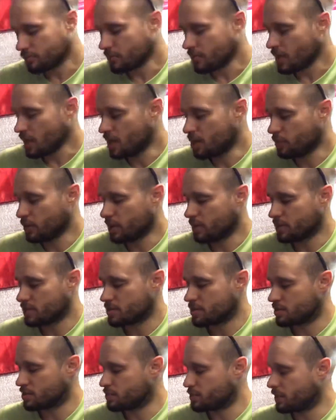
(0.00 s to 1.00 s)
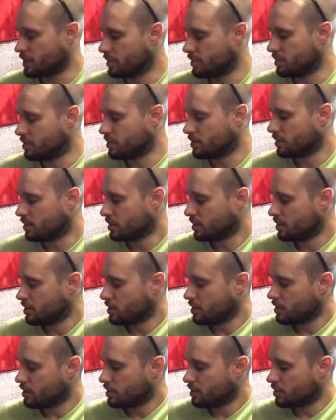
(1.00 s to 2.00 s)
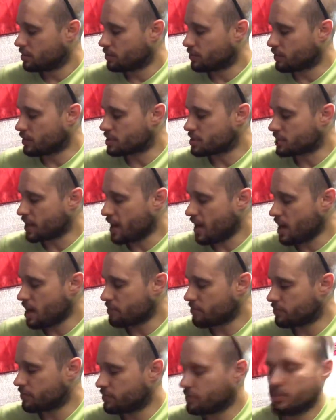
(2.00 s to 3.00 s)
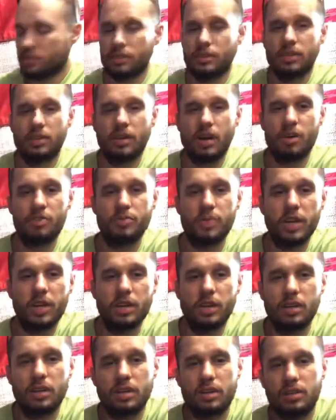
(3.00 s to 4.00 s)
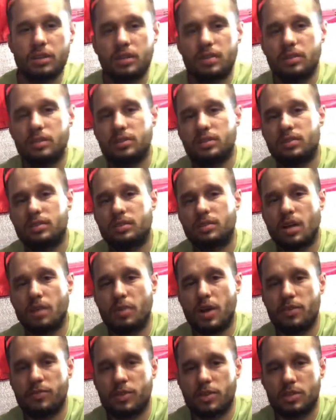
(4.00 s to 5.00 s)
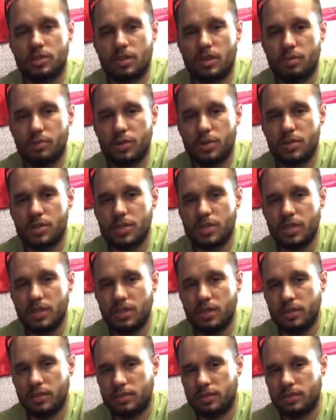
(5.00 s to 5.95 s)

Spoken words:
Anyway, this has been the first half of making my first compost tea.